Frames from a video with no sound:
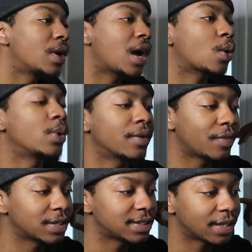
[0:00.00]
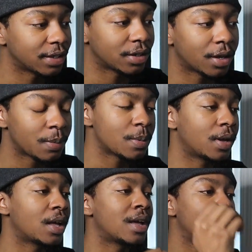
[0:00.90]
We got Kwengface there with Duppy,
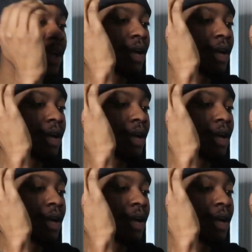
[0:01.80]
man.